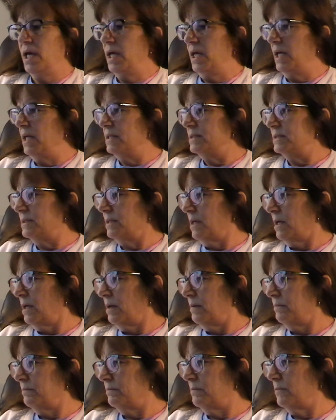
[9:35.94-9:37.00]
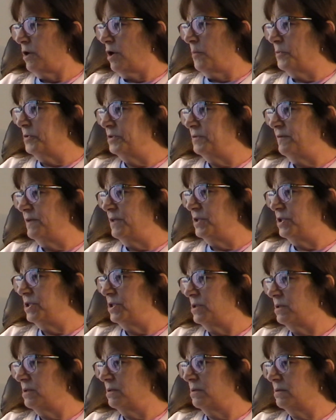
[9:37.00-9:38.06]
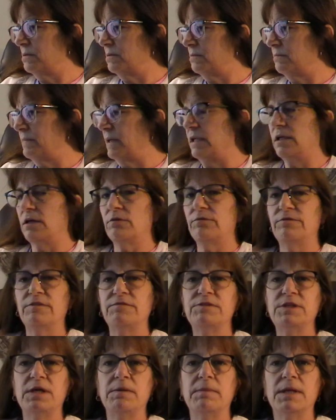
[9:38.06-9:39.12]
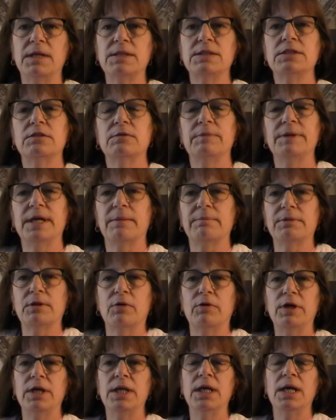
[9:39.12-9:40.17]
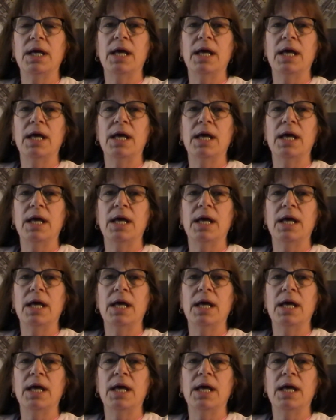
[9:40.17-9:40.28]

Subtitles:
It's almost finished, about another 15 minutes, and it'll be uploaded.